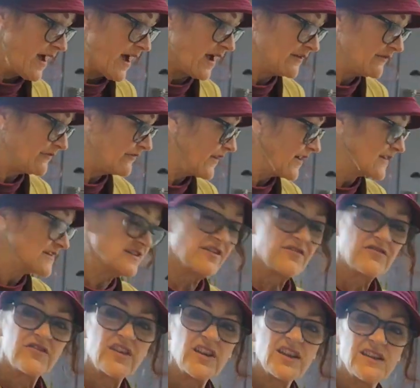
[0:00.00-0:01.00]
And in fact,
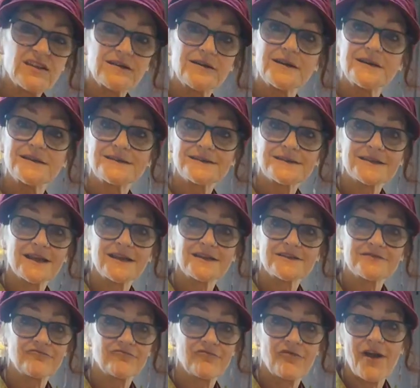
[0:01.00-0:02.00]
I've realised
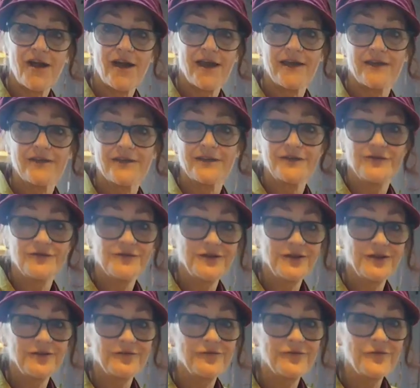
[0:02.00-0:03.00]
it's rare that you'd
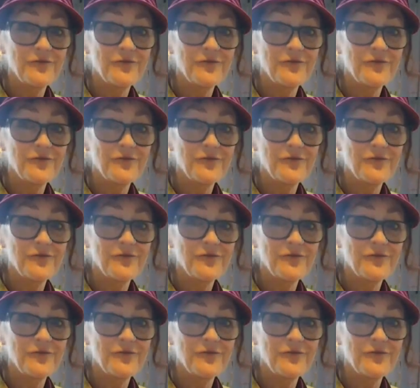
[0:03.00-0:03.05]
need